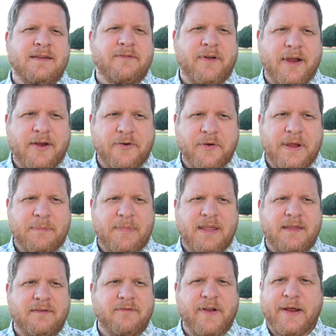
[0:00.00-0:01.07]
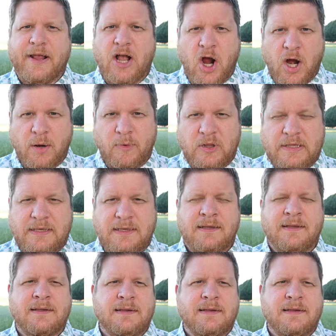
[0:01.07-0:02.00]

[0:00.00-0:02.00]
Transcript: very creamy, very caramely.